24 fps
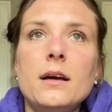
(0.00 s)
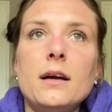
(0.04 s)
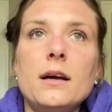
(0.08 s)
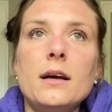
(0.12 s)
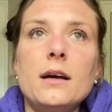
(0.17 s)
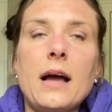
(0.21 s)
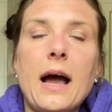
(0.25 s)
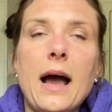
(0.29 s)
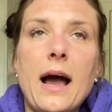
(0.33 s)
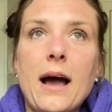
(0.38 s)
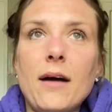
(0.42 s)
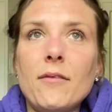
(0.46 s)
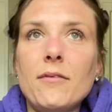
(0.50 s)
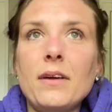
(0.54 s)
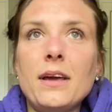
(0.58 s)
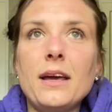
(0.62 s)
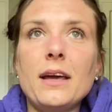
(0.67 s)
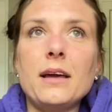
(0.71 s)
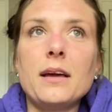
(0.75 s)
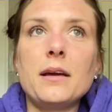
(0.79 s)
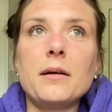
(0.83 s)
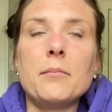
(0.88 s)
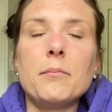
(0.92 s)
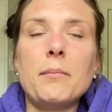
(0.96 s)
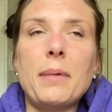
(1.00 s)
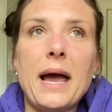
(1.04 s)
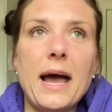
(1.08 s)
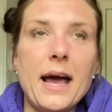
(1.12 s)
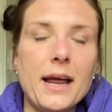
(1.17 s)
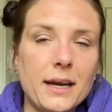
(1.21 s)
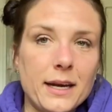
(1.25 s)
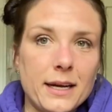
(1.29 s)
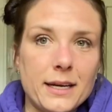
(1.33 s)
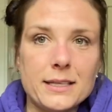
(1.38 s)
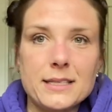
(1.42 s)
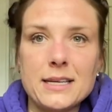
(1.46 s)
Having
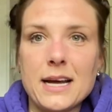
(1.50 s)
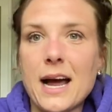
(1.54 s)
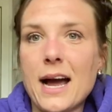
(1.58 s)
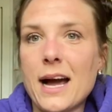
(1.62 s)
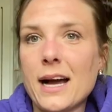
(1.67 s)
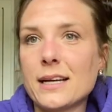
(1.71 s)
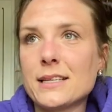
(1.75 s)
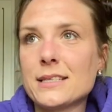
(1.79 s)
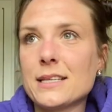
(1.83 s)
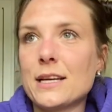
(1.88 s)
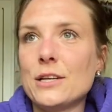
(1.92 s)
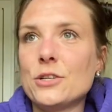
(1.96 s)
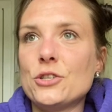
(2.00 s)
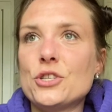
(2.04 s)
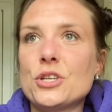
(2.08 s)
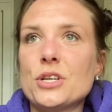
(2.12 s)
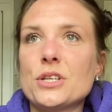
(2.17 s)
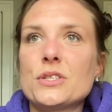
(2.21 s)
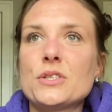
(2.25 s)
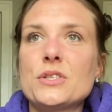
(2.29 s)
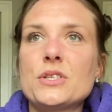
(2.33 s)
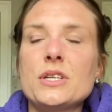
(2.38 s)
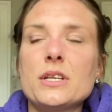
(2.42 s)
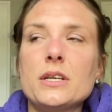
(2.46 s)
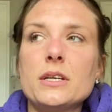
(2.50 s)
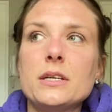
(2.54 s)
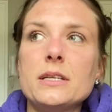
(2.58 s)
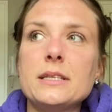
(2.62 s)
panic attacks and just